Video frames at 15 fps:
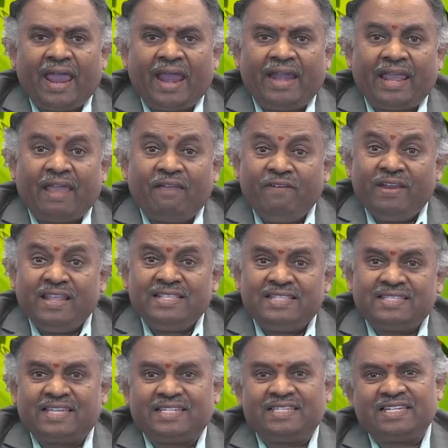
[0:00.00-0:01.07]
and evidence
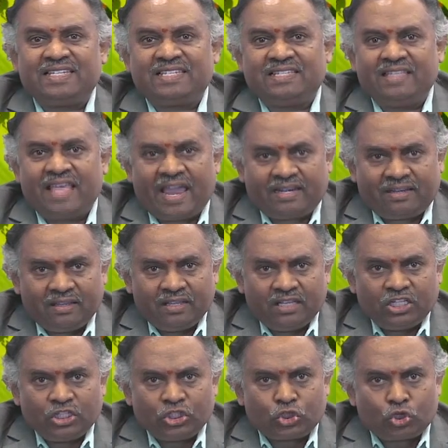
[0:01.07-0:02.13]
suggests that
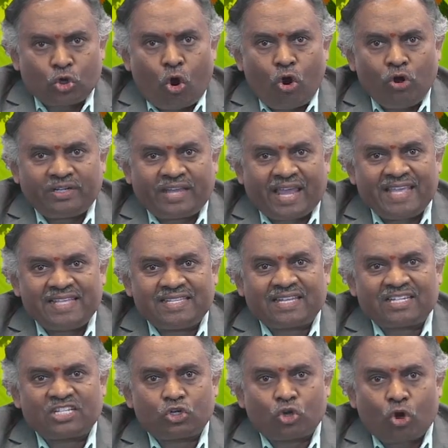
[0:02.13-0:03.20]
strong ties are
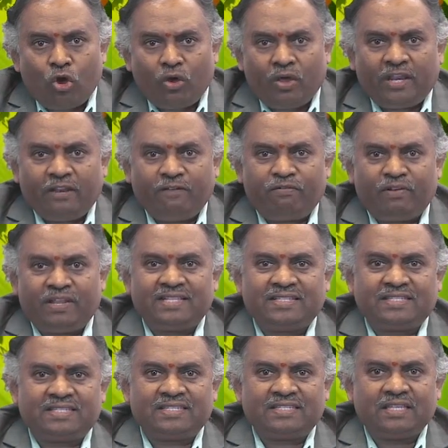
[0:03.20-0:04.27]
stronger
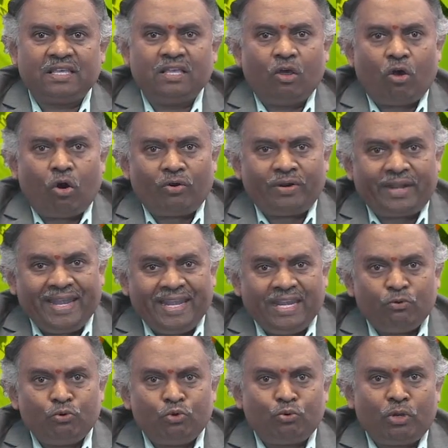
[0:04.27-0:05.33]
influences on
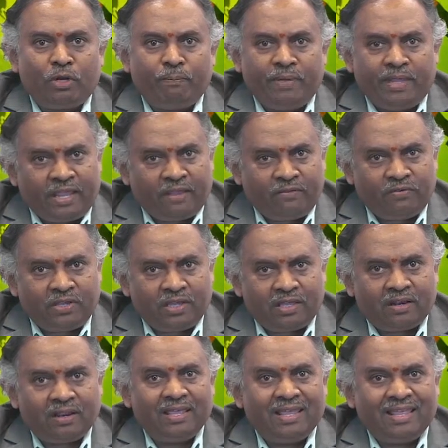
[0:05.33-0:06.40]
individual behavior
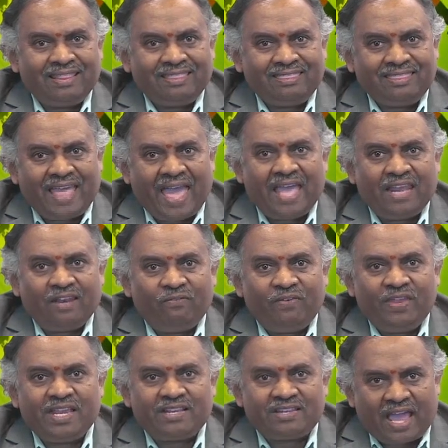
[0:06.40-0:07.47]
than
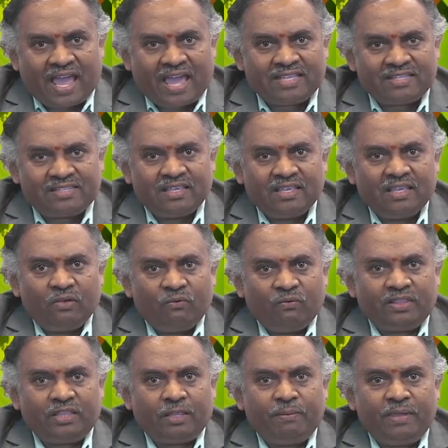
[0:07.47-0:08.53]
weak ties
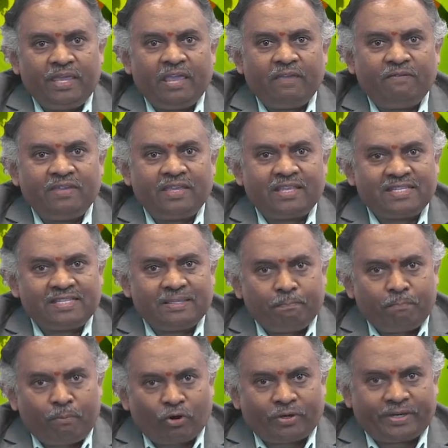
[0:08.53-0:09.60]
when the behavior is
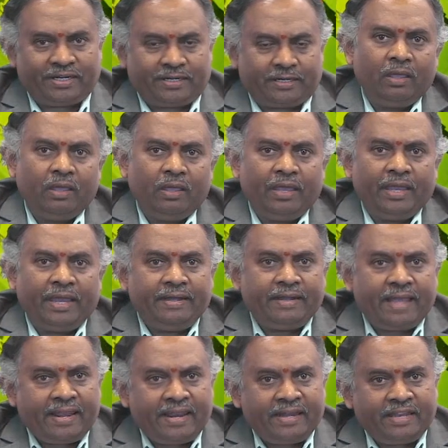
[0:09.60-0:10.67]
important.
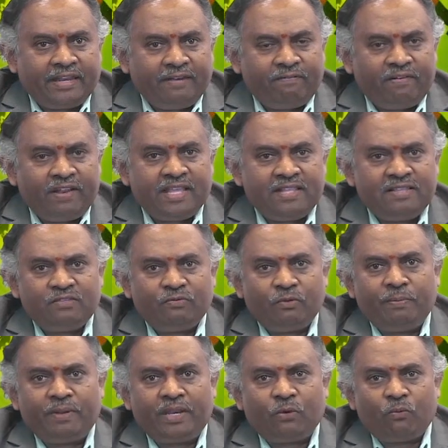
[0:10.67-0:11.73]
Indirect influence will
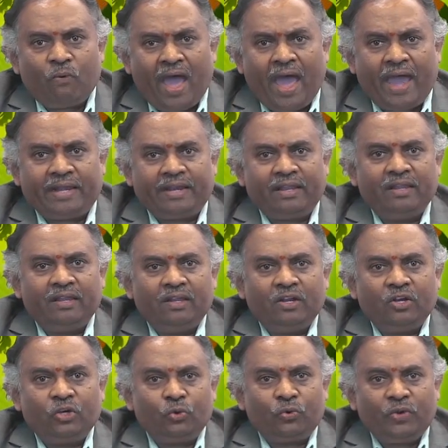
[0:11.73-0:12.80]
be required
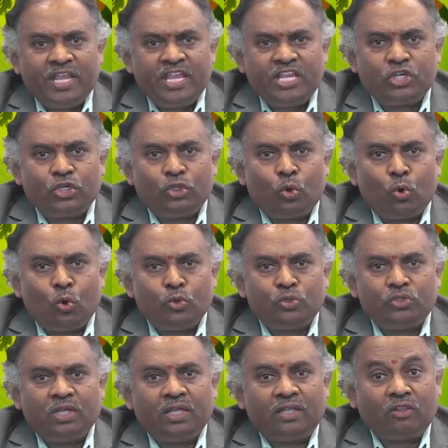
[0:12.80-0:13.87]
to reach those
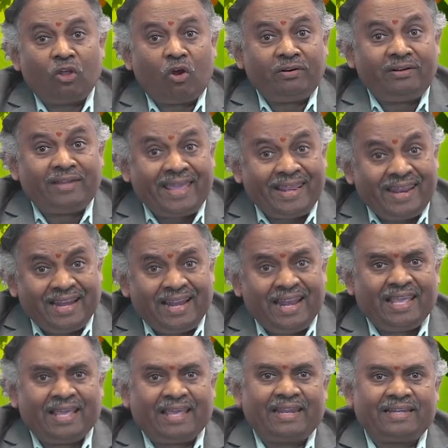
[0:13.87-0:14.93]
not directly
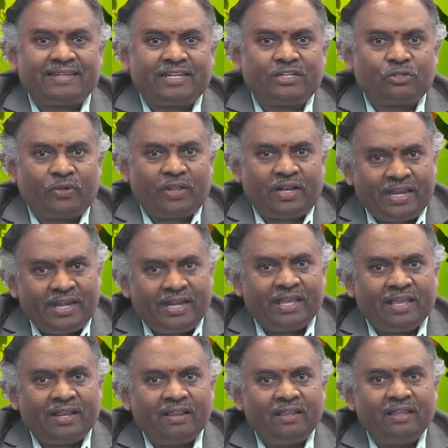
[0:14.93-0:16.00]
connected to a
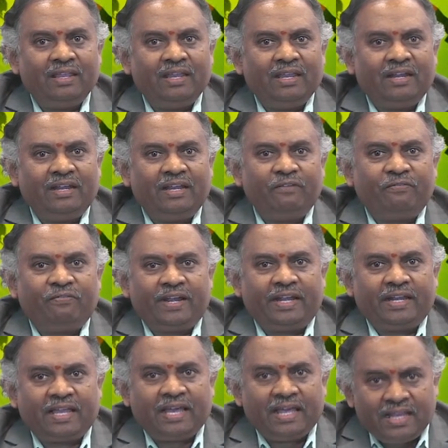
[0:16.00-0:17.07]
leader.
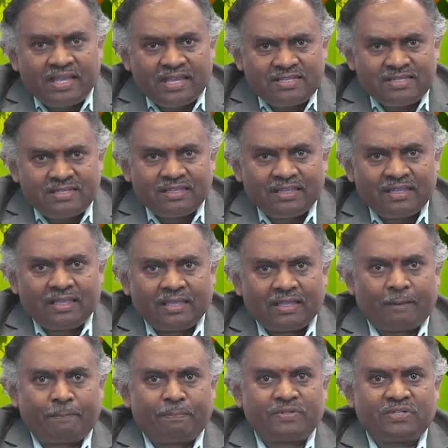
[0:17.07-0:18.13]
Different colors
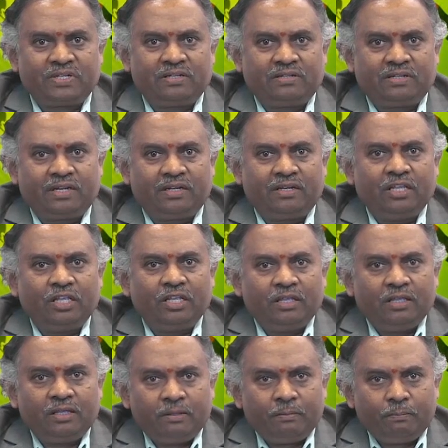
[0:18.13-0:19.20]
represented
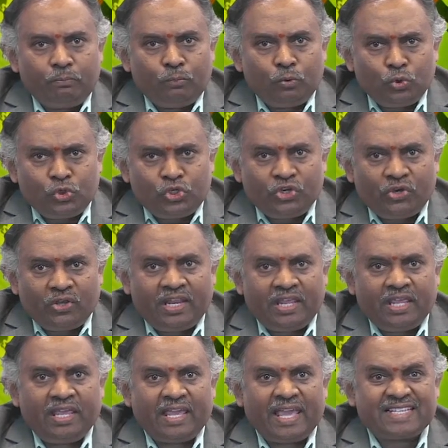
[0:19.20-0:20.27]

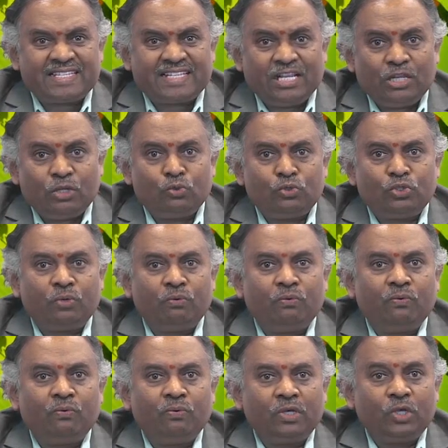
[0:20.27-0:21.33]
mutually
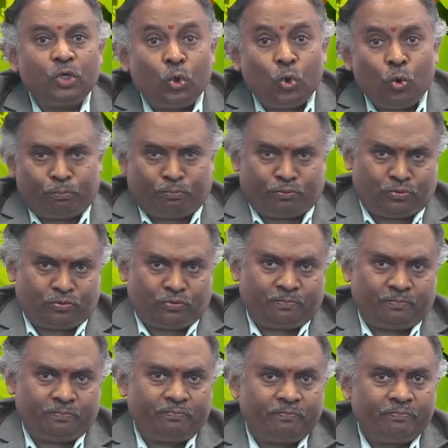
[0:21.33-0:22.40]
exclusive groups.
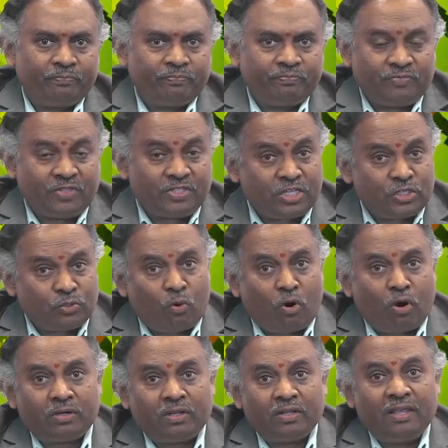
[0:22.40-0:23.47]
This is
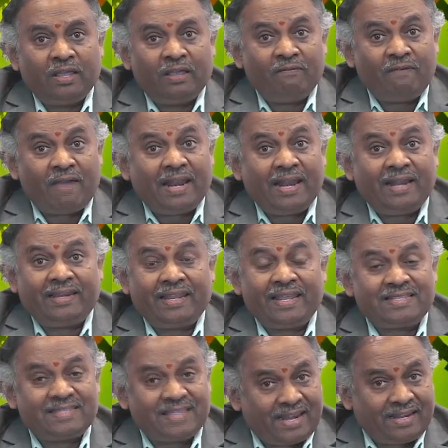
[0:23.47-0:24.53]
what Valente
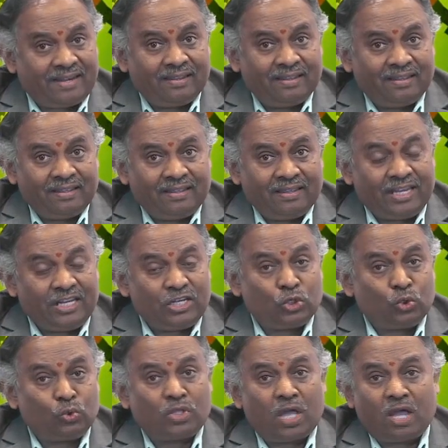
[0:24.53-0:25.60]
said in
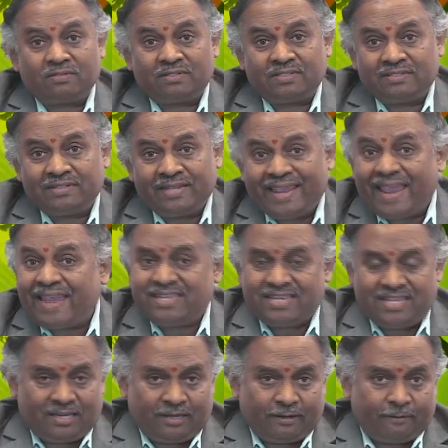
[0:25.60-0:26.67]
2018.